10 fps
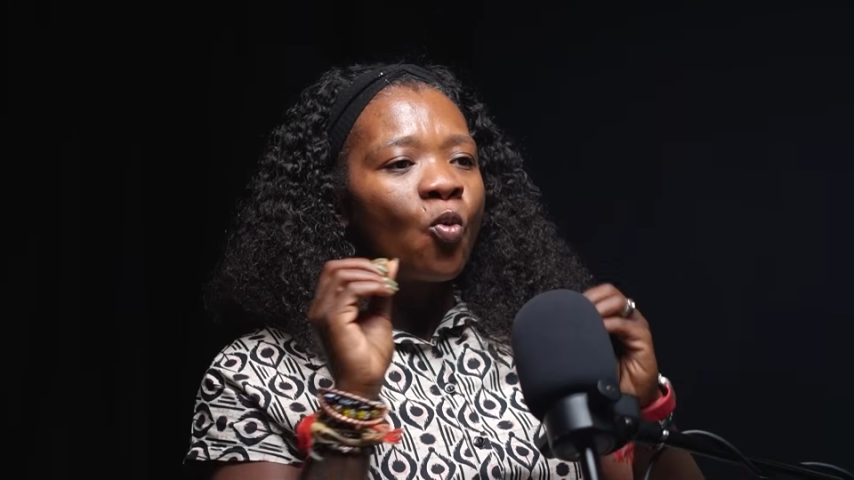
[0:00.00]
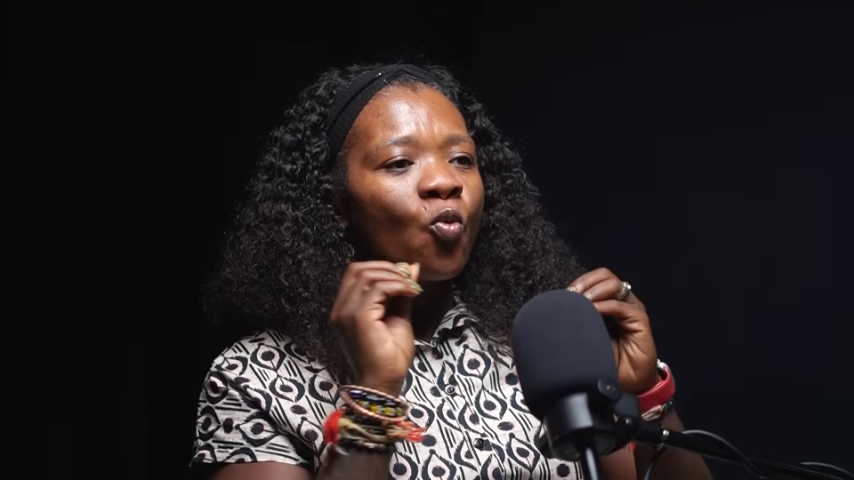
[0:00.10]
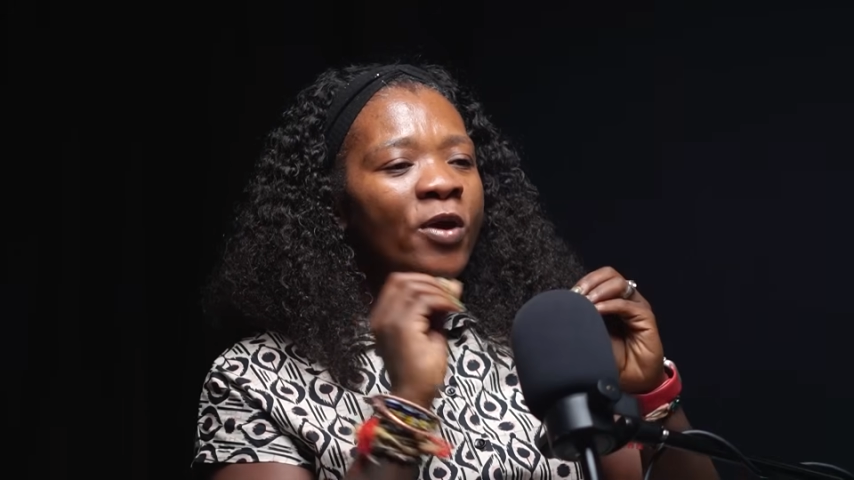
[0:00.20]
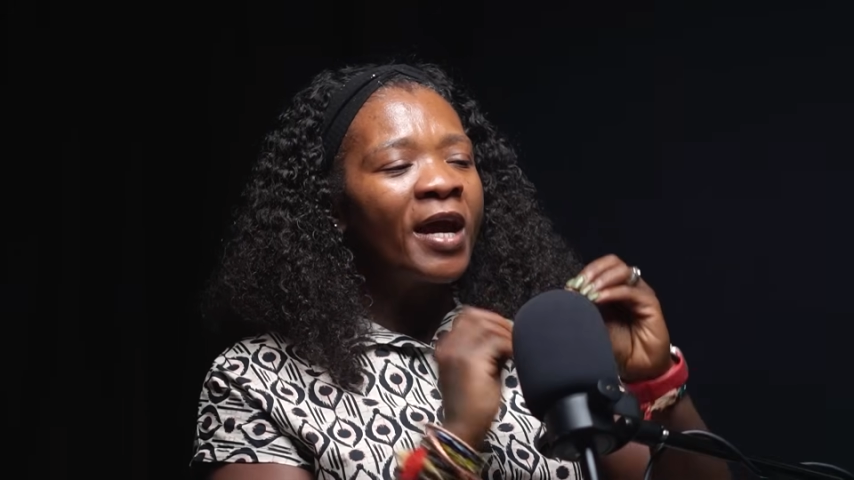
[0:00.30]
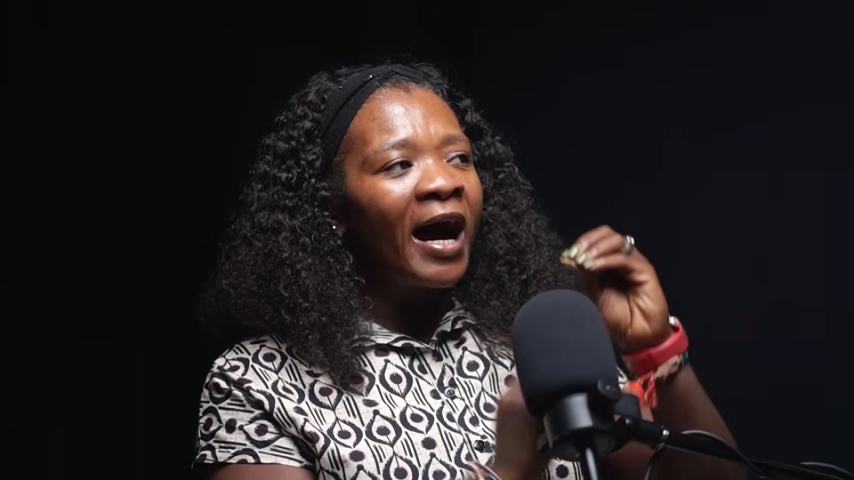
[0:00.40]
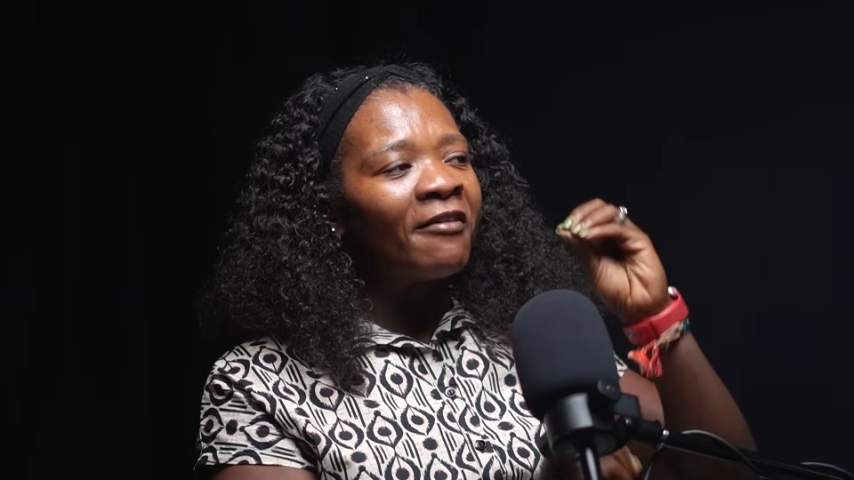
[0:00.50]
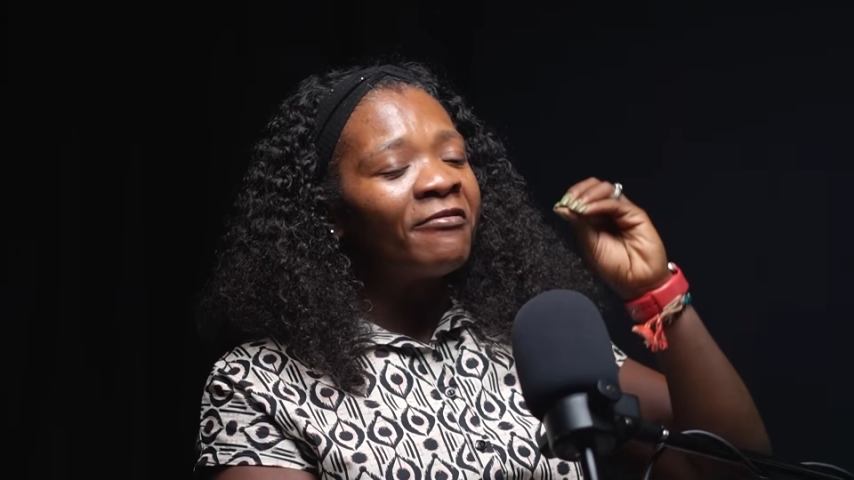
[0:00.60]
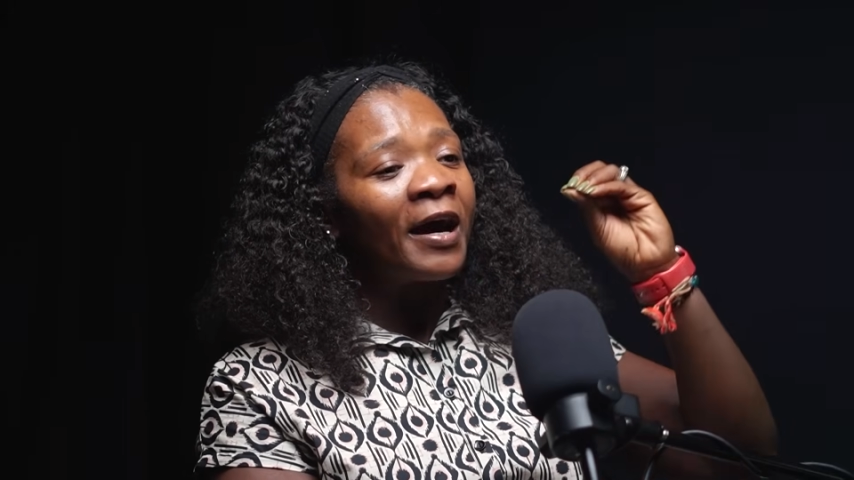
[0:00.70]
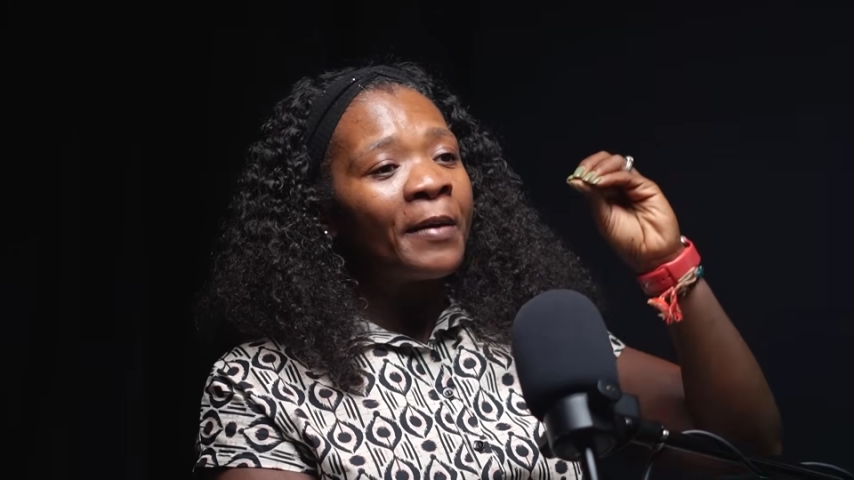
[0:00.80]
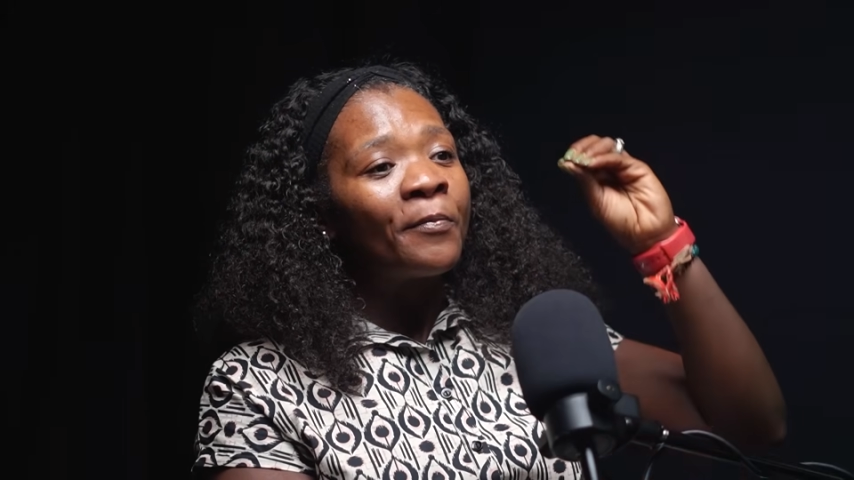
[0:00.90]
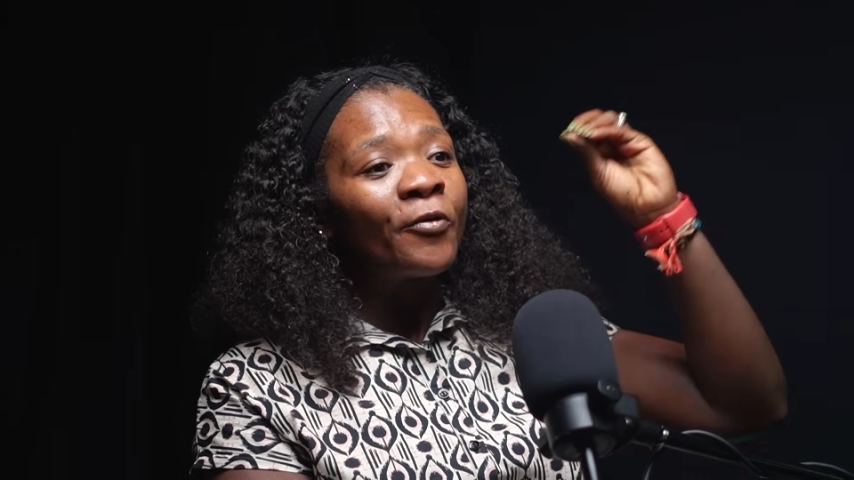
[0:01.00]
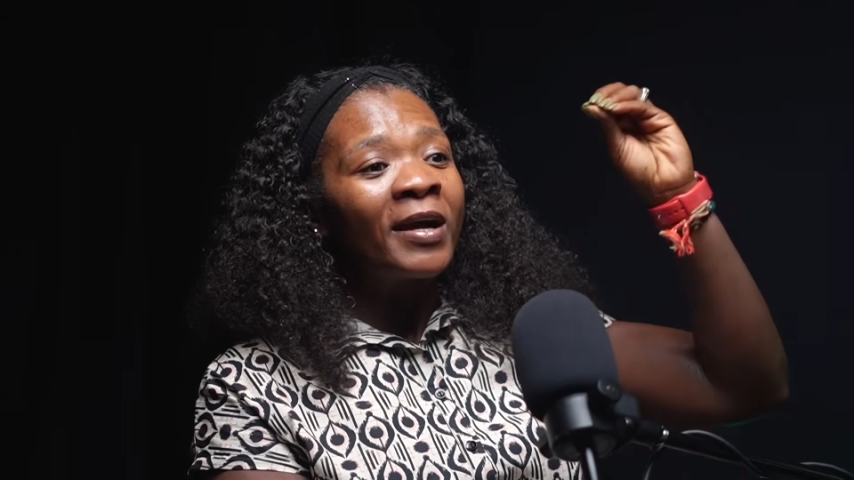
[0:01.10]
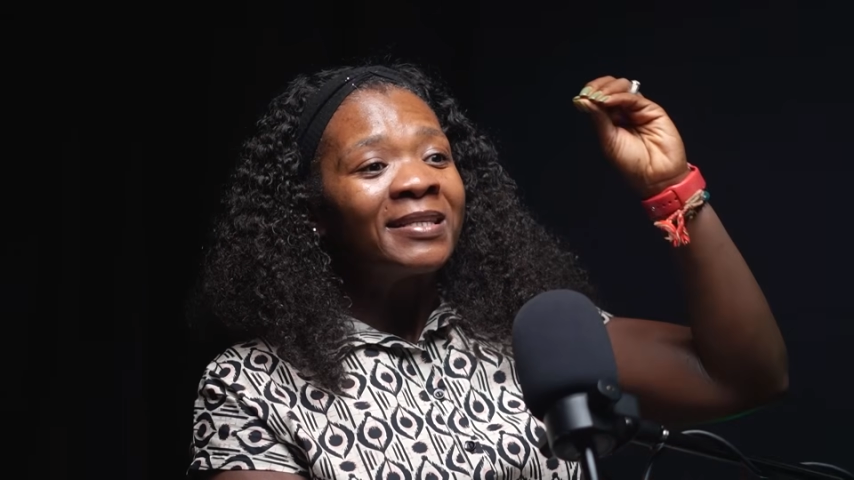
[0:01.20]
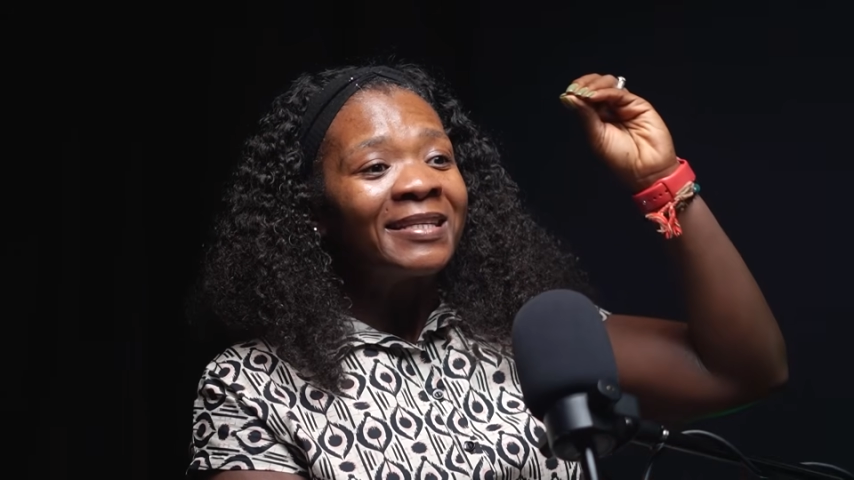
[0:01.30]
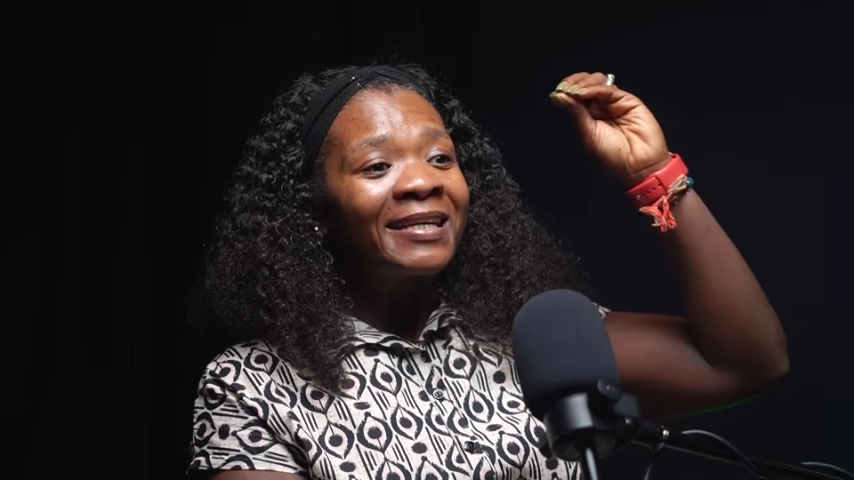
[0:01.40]
we are
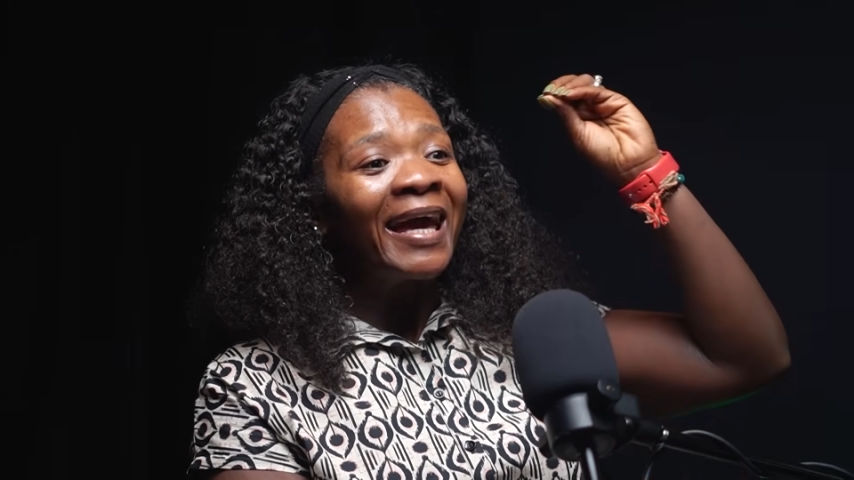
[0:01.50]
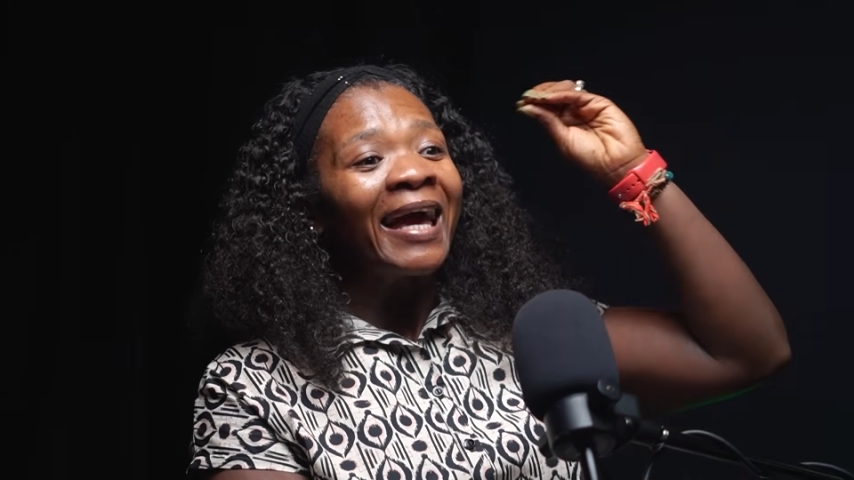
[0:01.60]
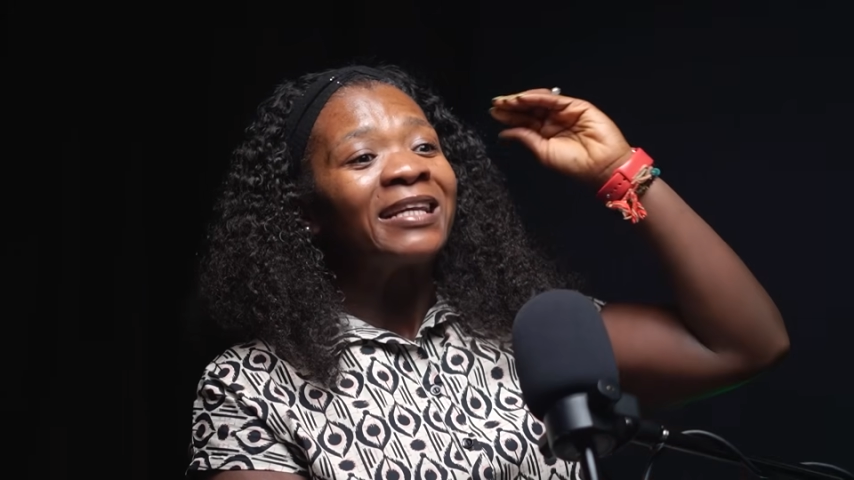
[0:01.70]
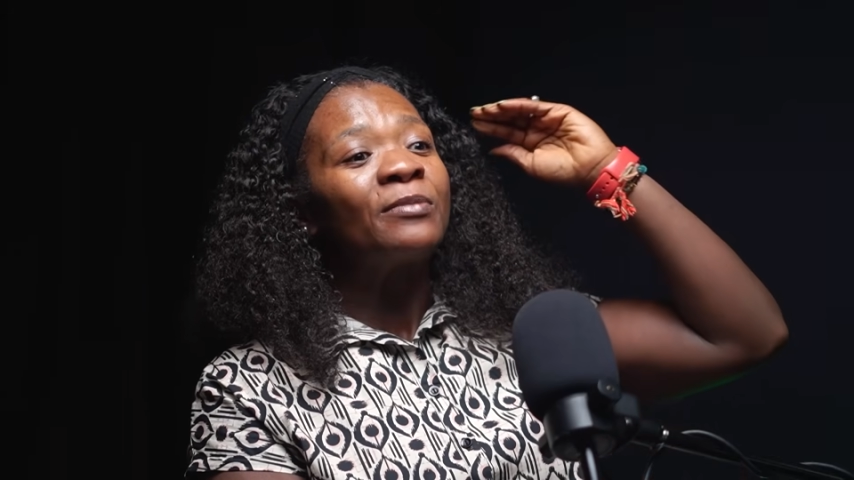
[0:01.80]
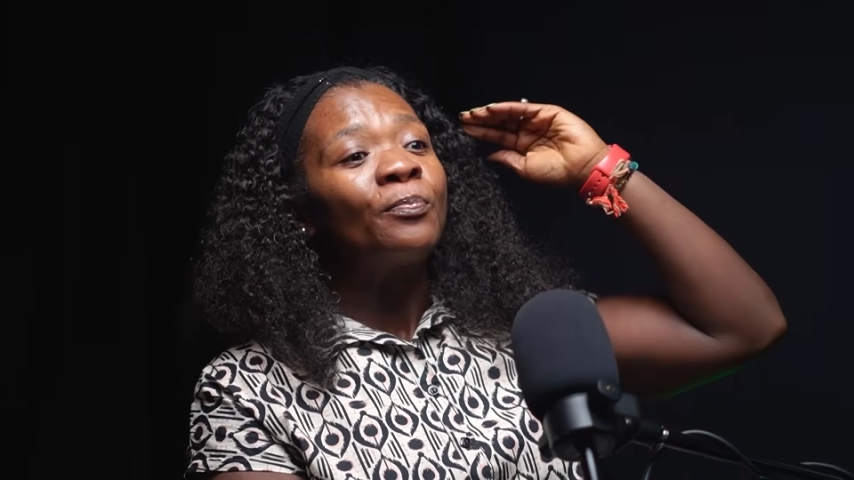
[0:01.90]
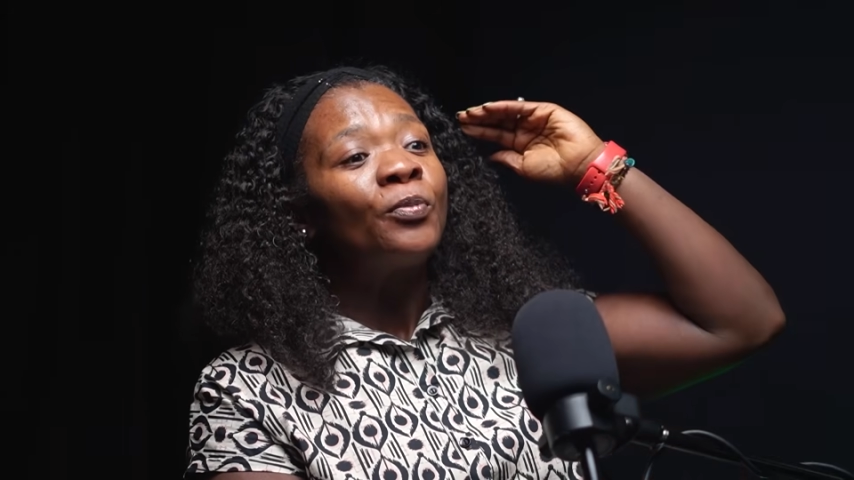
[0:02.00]
vibrating at